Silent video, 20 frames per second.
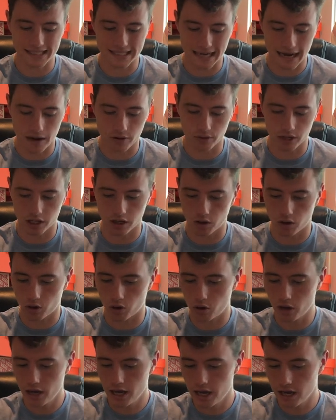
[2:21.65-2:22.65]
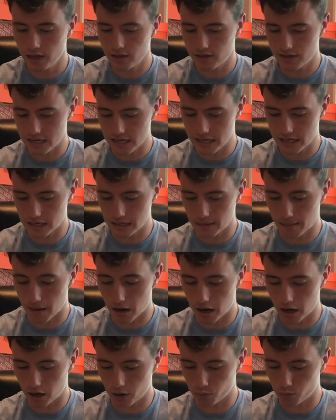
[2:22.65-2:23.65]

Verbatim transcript: down at all the uh,